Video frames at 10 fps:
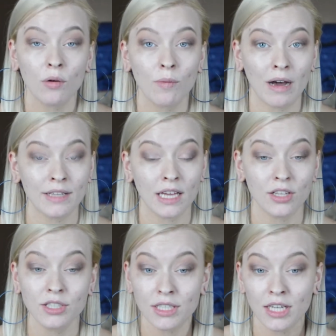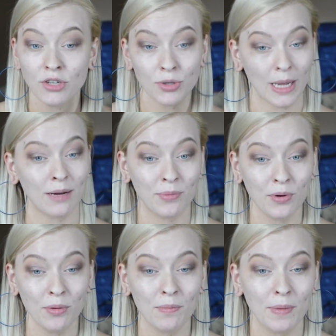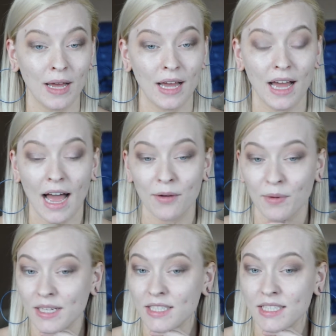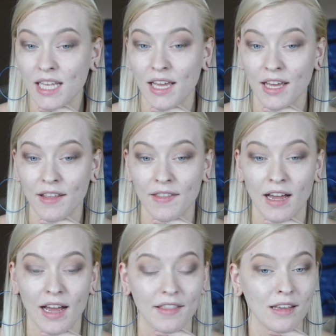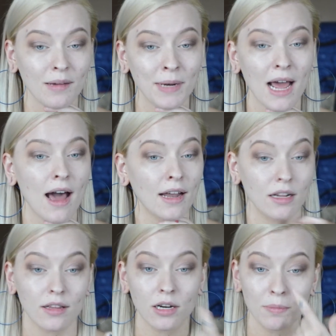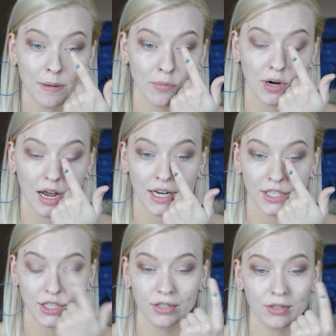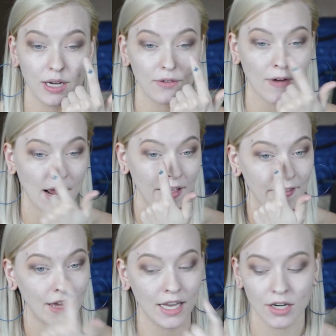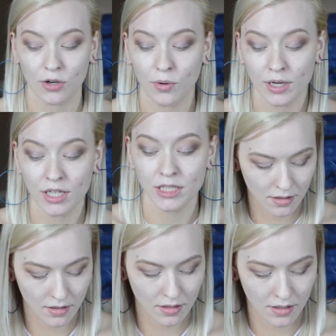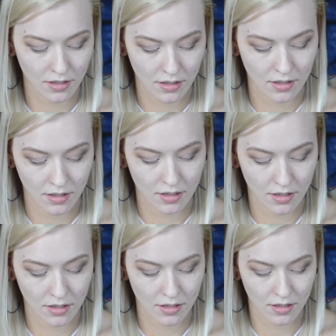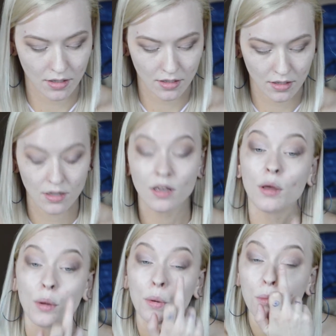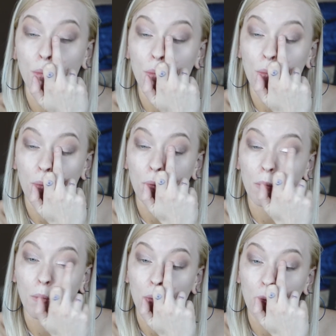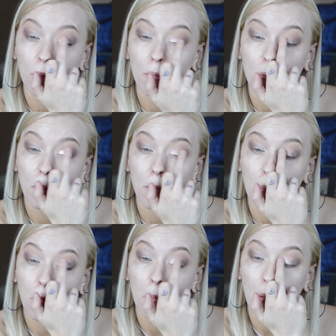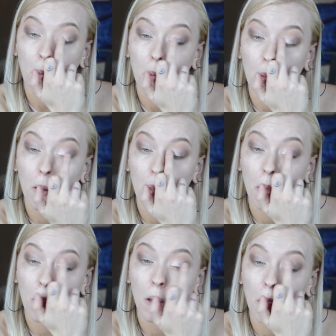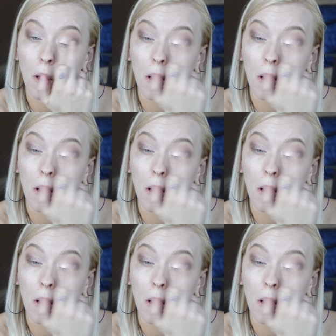Wow, that looks incredible, but I want to say that I think I'm going to add a little bit more Honeydew right in the inner corners. Using your finger with these cream pigments actually works way better than using a brush.